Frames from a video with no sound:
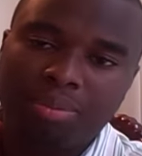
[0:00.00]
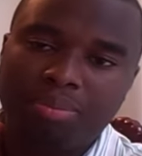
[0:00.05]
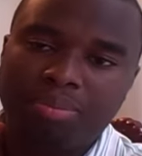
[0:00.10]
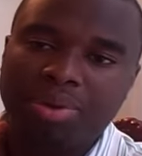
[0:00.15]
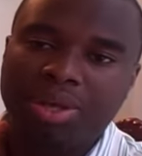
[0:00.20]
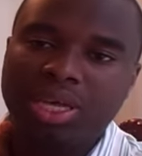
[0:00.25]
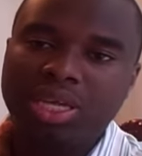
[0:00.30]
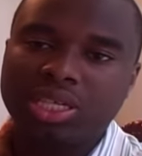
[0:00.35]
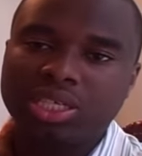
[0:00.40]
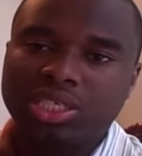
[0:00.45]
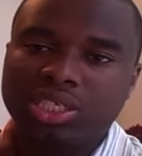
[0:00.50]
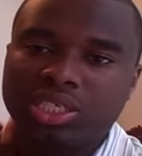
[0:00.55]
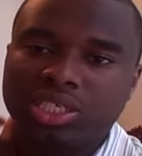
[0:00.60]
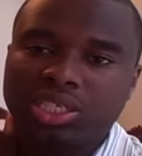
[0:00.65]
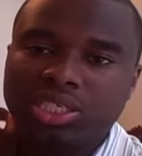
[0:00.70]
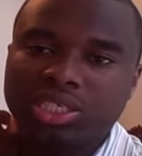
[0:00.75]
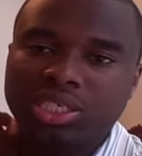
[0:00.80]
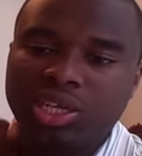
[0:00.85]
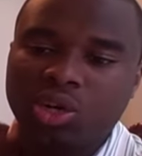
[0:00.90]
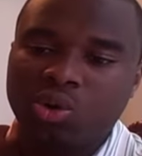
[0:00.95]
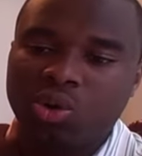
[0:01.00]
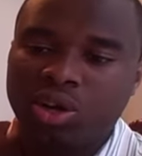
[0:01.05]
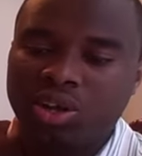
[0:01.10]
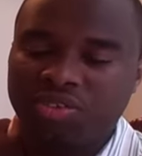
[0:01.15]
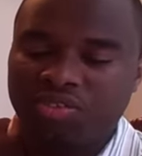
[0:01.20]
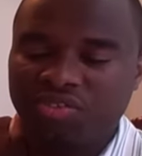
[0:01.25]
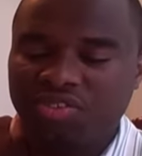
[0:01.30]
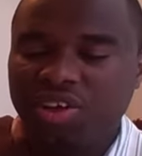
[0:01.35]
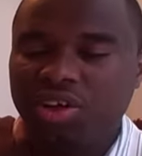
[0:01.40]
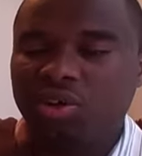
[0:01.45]
a pinch, or
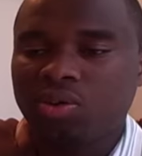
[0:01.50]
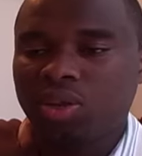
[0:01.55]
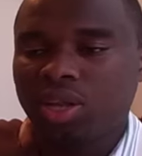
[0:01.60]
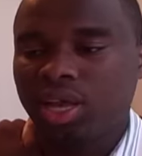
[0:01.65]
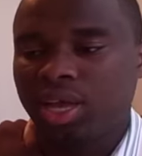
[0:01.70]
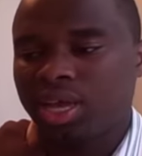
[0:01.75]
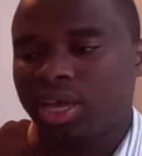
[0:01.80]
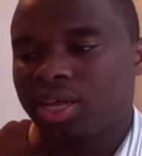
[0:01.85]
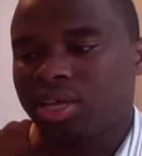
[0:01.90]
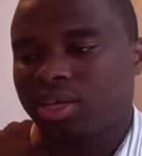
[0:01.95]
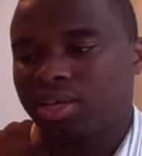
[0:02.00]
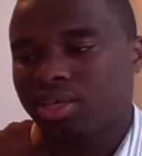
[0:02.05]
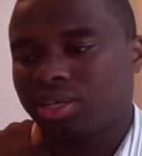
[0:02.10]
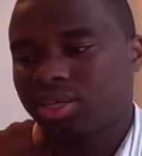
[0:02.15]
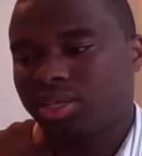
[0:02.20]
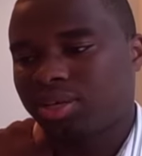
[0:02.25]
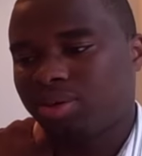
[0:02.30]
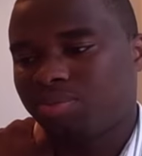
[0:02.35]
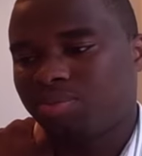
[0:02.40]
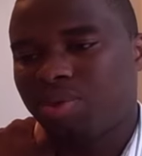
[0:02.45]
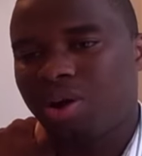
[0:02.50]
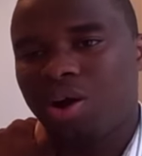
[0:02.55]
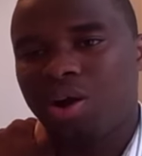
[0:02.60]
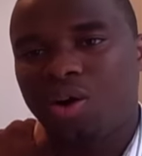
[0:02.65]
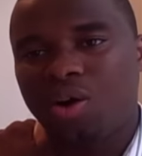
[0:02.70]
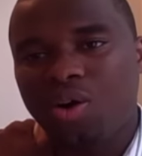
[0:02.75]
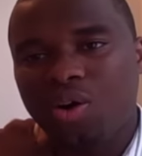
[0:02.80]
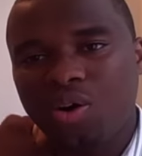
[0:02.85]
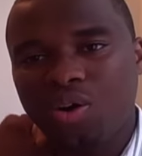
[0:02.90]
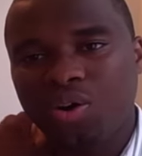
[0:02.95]
it felt like my
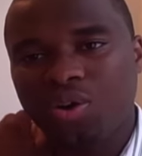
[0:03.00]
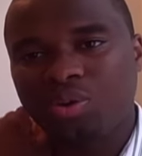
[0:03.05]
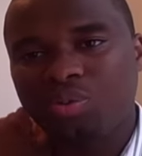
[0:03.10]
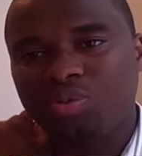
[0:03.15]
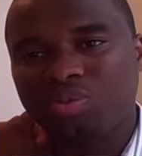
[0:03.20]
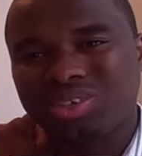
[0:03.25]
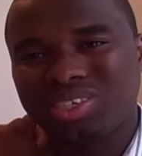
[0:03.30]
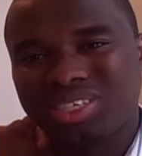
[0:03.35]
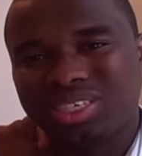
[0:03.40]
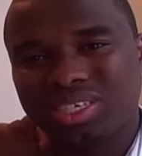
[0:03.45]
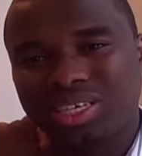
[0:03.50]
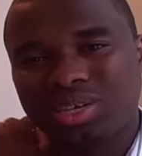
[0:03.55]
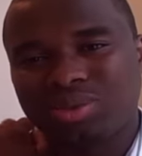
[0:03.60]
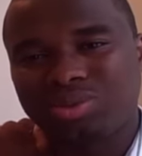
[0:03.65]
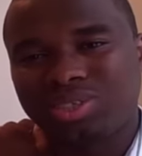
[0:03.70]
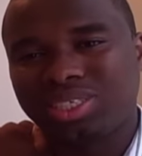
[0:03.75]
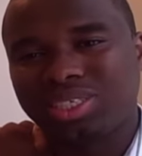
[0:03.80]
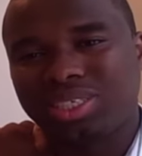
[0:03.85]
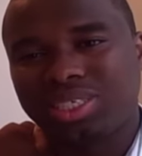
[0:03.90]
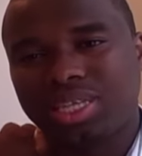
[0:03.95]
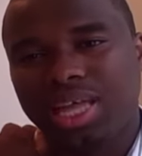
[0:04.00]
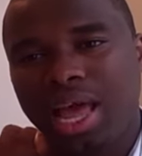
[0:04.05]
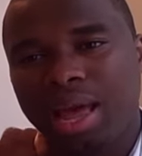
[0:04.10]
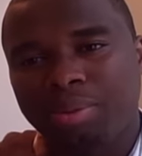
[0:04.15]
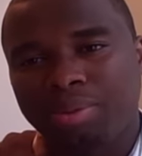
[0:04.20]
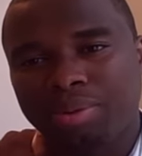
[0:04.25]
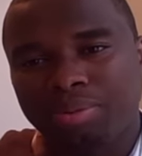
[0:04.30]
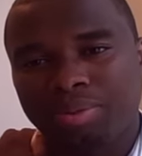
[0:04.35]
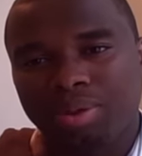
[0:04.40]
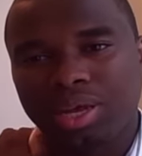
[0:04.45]
arm was a
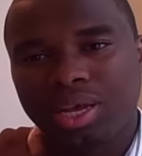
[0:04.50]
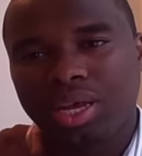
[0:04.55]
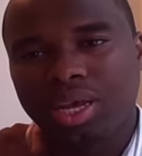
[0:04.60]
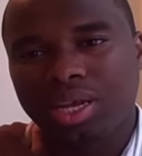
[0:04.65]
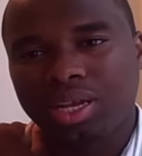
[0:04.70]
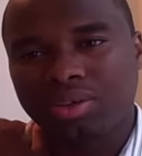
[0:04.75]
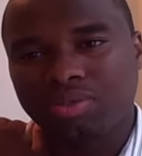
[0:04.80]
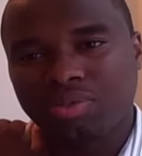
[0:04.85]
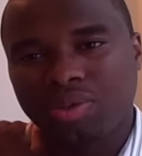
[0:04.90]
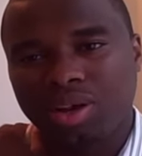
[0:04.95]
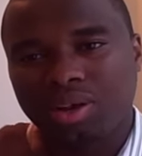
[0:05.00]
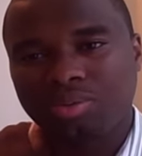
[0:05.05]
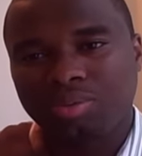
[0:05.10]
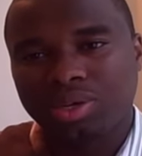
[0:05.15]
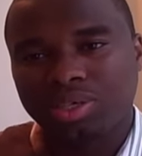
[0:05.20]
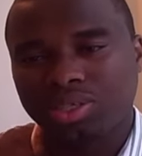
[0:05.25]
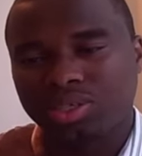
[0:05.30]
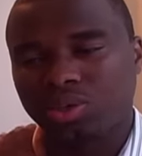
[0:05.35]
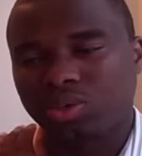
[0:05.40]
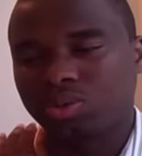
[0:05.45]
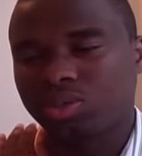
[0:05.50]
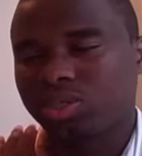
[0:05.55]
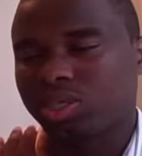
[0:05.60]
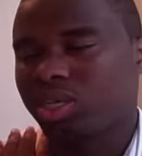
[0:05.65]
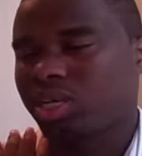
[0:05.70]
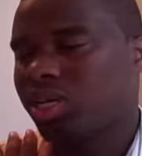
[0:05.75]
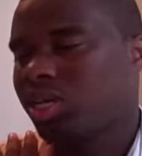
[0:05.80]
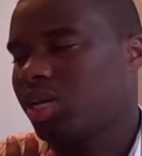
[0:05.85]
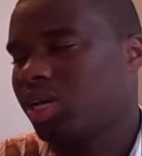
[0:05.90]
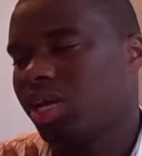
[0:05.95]
stabbing pain right in my shoulder,
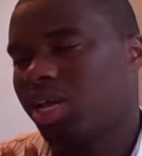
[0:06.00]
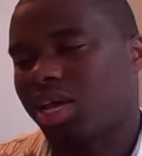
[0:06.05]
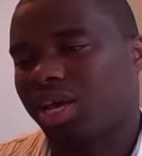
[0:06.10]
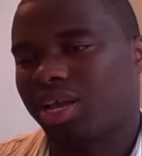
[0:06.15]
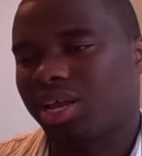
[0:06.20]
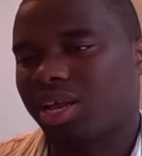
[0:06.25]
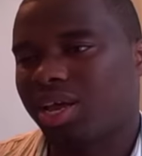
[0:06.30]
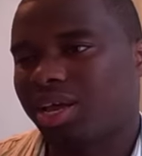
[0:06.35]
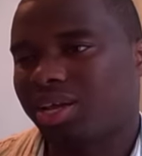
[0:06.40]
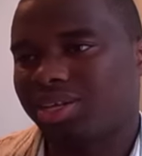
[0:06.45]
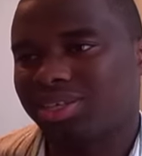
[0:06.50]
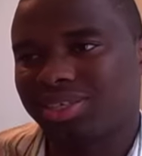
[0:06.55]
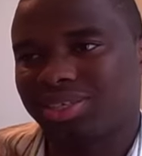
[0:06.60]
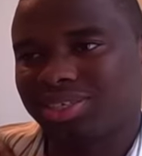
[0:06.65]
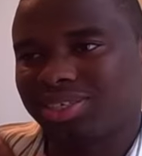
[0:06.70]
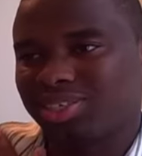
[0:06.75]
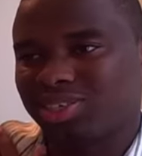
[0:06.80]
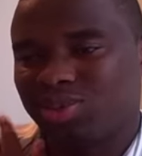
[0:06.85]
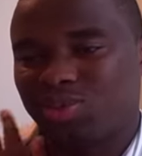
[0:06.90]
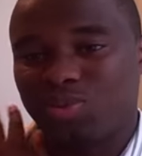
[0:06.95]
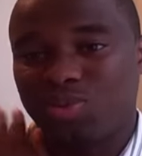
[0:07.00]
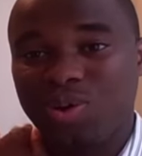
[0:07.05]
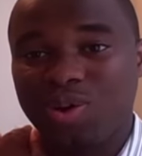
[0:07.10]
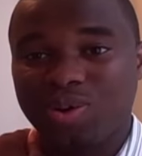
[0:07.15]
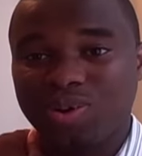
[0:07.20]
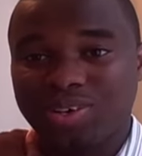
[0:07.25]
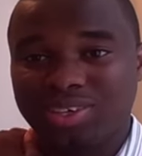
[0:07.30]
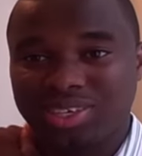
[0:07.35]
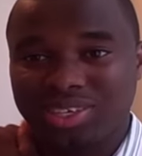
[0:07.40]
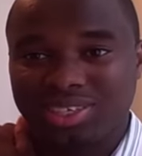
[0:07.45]
and that is the
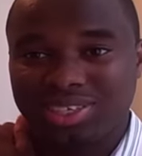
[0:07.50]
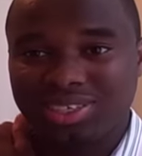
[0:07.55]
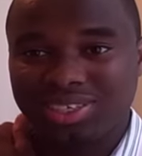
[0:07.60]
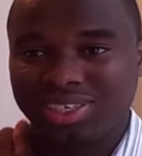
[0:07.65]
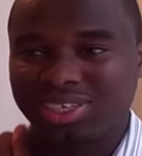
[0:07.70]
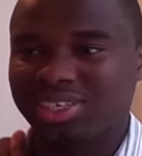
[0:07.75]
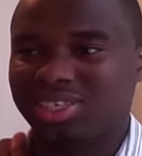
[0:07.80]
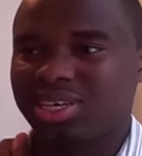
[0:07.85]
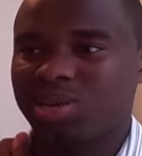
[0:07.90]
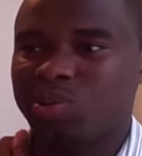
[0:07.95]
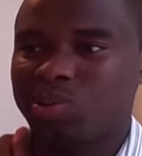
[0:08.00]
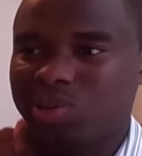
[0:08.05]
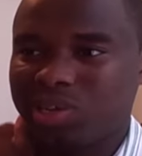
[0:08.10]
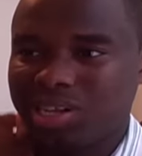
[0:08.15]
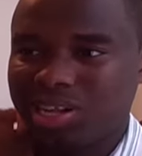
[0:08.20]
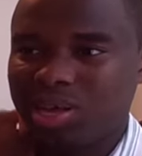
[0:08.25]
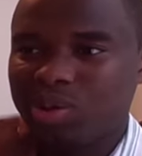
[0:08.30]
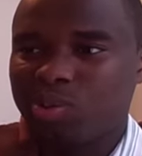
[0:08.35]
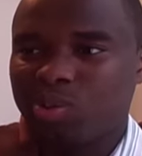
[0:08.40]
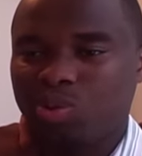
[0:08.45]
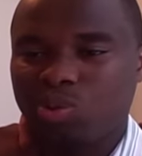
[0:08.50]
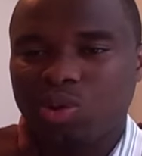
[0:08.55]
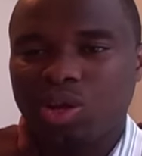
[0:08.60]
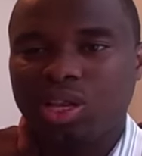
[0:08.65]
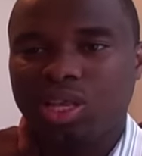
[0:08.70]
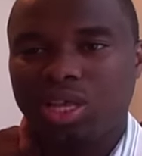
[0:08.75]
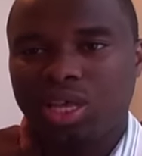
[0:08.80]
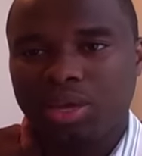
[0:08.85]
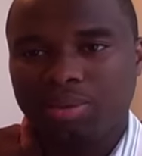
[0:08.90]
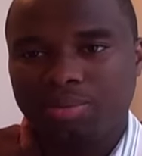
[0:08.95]
worst because it would
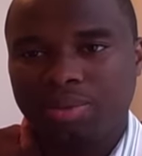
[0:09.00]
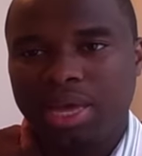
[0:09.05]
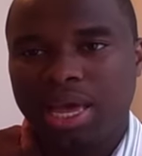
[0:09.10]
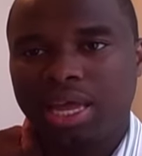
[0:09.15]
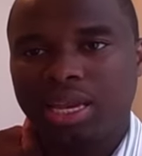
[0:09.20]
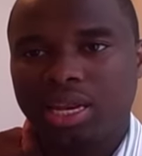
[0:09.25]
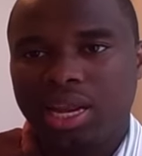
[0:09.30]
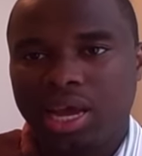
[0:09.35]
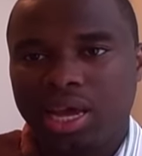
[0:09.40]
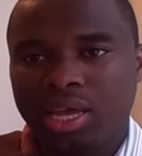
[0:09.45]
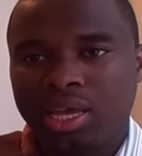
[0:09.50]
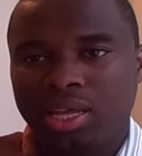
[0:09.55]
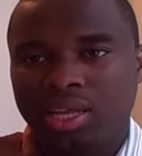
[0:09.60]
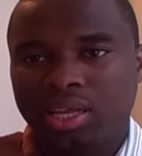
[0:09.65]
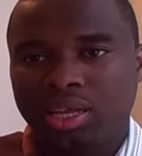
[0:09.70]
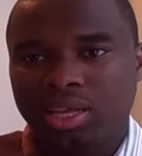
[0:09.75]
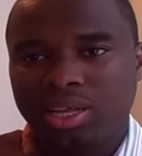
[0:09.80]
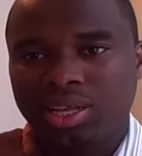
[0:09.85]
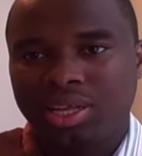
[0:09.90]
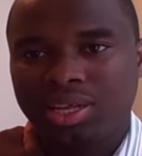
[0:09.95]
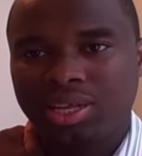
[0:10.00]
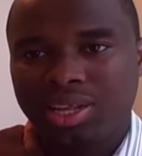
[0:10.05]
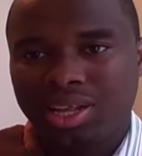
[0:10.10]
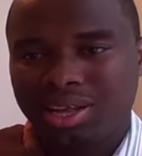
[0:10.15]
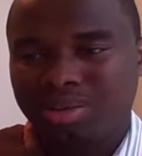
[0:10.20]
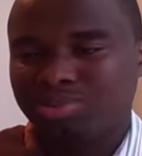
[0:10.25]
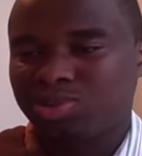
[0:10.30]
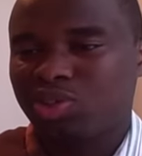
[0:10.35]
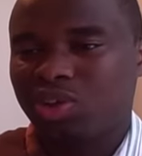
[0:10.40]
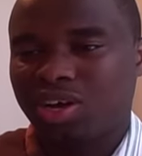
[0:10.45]
really hit me at night.
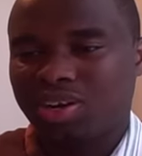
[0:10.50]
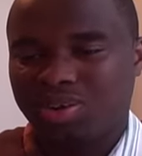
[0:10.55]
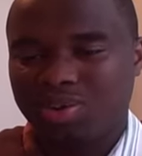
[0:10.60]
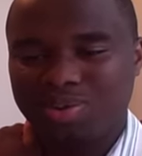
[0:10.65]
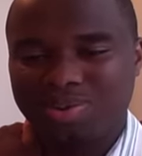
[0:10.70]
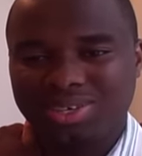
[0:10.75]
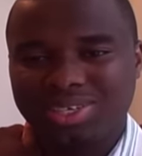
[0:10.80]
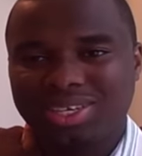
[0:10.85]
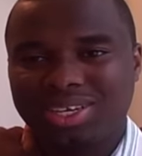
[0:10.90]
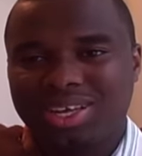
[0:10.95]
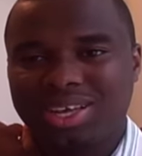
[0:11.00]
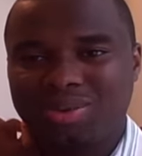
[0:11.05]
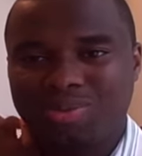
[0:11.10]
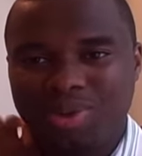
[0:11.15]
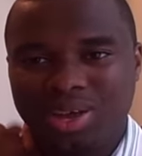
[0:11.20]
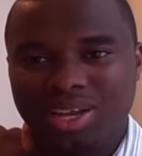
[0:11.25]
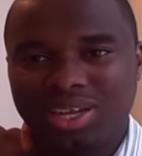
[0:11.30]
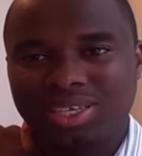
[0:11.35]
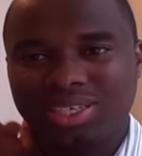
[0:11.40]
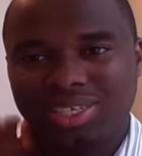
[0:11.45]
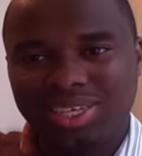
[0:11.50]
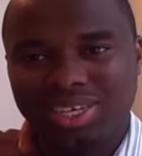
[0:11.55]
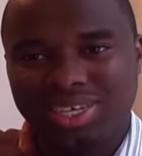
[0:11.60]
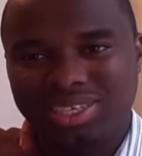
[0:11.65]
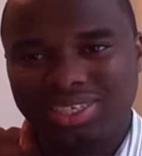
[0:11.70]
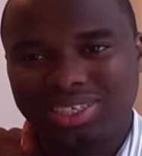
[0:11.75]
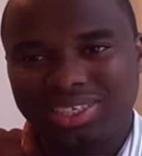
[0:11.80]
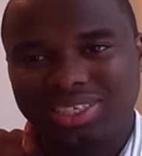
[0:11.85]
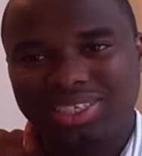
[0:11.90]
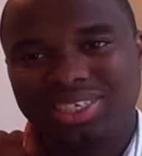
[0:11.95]
I'm trying to go to sleep, and this thing
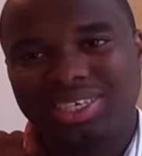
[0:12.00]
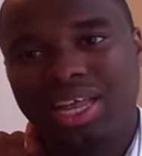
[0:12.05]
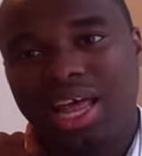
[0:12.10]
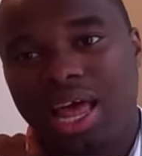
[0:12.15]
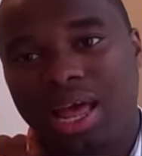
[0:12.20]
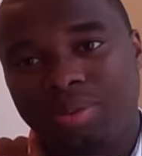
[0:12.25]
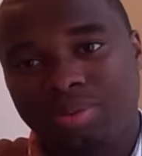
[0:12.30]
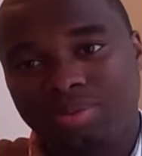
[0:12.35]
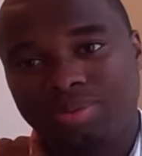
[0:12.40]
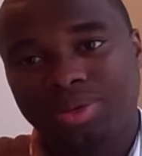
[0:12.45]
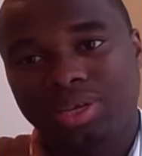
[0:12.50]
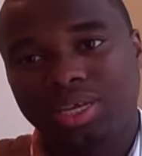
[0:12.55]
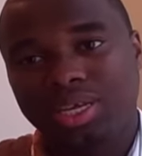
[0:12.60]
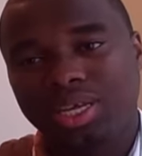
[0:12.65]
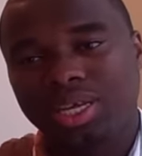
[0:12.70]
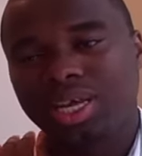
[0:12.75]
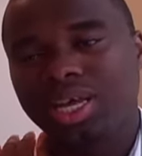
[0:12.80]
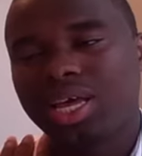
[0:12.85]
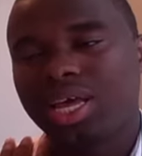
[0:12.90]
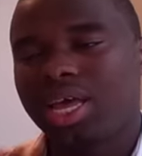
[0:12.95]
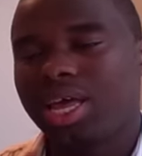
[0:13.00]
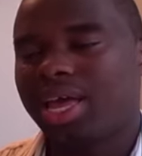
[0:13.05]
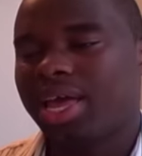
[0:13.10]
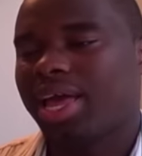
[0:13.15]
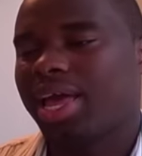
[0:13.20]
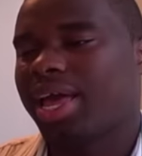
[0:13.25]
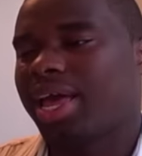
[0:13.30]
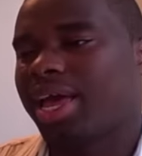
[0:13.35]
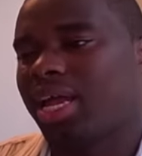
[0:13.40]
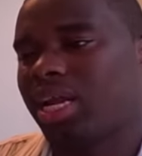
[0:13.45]
is just stabbing me,
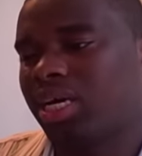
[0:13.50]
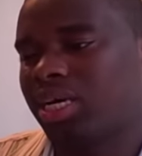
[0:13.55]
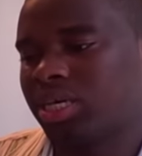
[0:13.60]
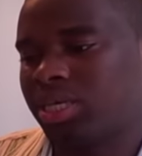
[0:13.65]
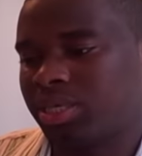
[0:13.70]
and